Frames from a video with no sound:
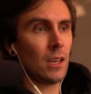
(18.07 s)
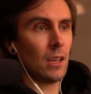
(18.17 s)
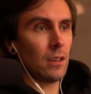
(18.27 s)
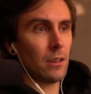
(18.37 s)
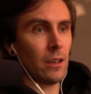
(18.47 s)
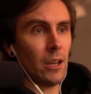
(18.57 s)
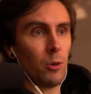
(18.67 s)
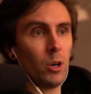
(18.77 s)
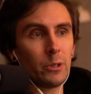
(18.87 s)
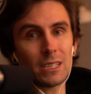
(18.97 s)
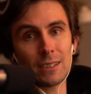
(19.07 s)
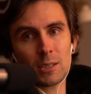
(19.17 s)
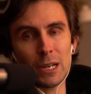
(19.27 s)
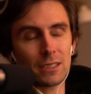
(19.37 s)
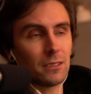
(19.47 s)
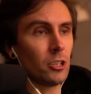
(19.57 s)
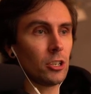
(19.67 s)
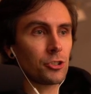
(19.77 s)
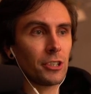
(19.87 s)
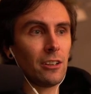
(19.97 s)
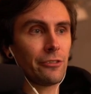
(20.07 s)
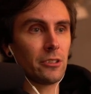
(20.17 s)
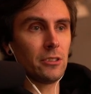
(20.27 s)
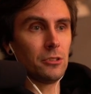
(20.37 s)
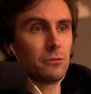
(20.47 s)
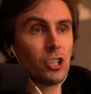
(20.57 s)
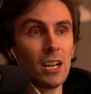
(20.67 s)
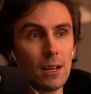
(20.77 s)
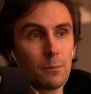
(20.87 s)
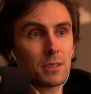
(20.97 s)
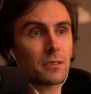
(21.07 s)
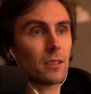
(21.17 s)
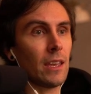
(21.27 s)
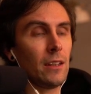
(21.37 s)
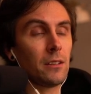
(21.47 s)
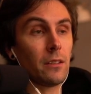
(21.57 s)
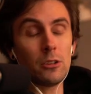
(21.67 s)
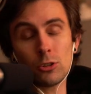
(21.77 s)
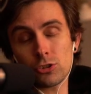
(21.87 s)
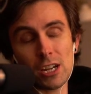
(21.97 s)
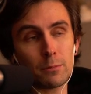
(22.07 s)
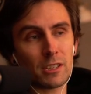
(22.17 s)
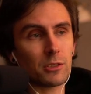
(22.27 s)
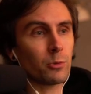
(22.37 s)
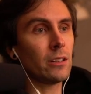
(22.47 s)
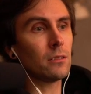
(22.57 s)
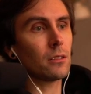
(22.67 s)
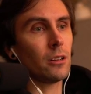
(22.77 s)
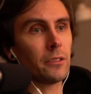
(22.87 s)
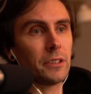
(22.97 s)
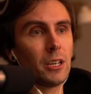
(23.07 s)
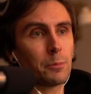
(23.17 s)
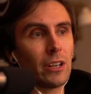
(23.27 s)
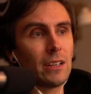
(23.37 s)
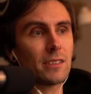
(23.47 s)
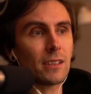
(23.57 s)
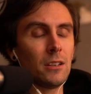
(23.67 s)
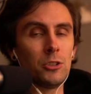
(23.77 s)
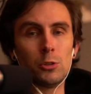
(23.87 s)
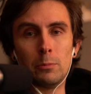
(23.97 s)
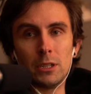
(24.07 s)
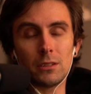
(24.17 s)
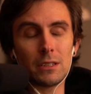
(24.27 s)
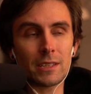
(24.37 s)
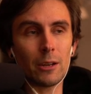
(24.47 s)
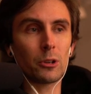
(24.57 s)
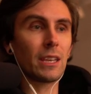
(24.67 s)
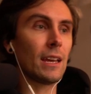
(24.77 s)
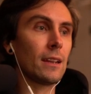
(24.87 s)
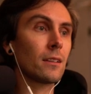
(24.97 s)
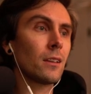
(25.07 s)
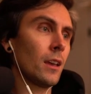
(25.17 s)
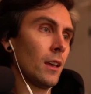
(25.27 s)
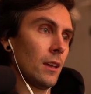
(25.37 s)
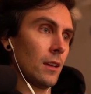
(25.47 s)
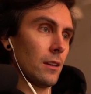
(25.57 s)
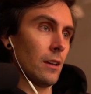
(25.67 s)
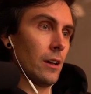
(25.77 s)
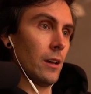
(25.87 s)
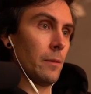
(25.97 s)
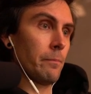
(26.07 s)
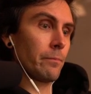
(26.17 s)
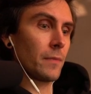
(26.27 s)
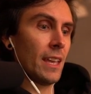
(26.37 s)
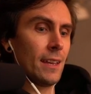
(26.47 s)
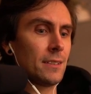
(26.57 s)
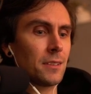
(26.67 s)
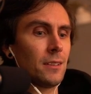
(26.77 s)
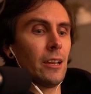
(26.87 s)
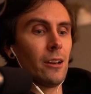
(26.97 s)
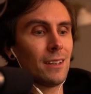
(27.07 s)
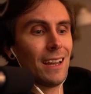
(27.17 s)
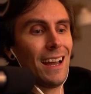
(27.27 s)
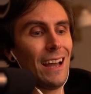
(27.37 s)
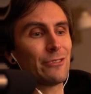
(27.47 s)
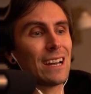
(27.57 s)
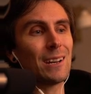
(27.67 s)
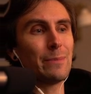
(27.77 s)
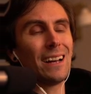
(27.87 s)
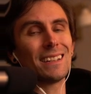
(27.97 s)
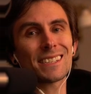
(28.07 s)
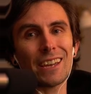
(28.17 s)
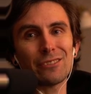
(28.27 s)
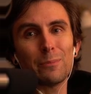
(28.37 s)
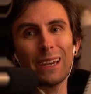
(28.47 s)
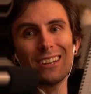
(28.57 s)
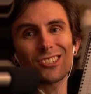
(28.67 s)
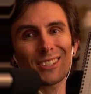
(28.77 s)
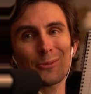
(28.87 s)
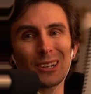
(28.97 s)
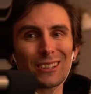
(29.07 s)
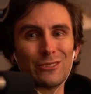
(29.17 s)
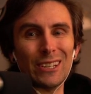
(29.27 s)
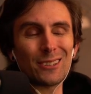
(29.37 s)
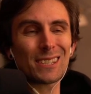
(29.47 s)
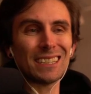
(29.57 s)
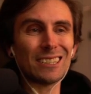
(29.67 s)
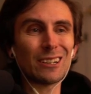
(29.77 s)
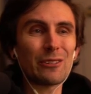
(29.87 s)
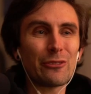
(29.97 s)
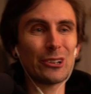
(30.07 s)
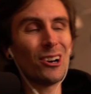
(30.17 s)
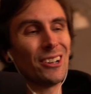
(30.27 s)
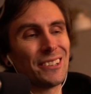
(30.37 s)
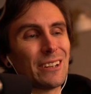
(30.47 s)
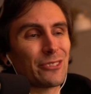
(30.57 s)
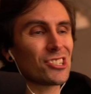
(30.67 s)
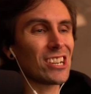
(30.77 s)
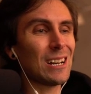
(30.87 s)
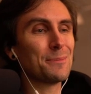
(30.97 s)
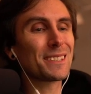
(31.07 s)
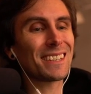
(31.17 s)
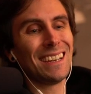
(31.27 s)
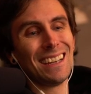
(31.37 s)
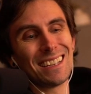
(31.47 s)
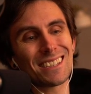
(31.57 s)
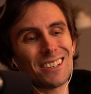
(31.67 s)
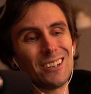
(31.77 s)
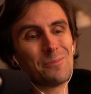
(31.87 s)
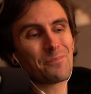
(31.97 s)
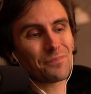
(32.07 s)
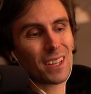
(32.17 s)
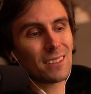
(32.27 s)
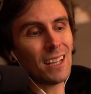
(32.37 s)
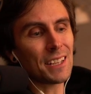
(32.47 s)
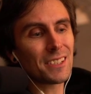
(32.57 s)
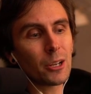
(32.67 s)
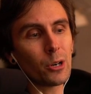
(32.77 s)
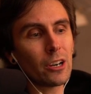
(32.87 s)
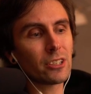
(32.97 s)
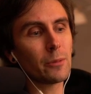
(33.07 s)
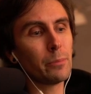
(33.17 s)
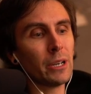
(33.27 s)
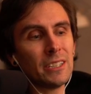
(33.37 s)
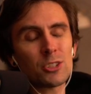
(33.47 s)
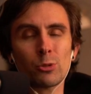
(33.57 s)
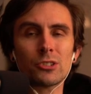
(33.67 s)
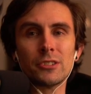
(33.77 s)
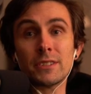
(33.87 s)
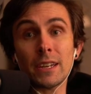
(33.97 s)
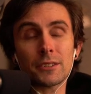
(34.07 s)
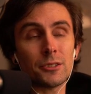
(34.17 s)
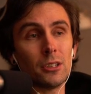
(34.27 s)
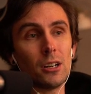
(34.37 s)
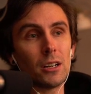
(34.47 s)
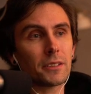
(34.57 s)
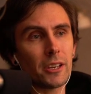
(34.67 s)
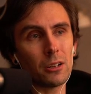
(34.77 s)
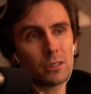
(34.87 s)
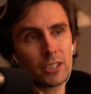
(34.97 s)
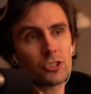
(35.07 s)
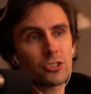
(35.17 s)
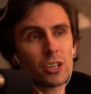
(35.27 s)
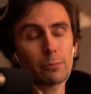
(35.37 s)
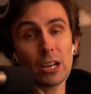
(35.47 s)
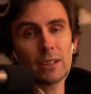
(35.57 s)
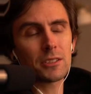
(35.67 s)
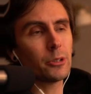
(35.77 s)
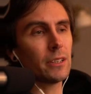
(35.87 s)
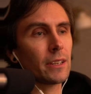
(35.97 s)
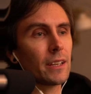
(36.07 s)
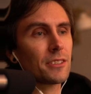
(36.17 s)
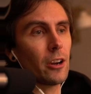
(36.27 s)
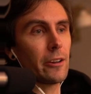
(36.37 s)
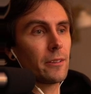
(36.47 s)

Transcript: what we can expect in Dawntrail for the new jobs and the old jobs as well, all the upgrades and new abilities that we're getting. And you know, I've got about 7 pages worth of notes here for all the different jobs. So lots to go over, but each one shouldn't take too long. So let's just jump right into it and get started.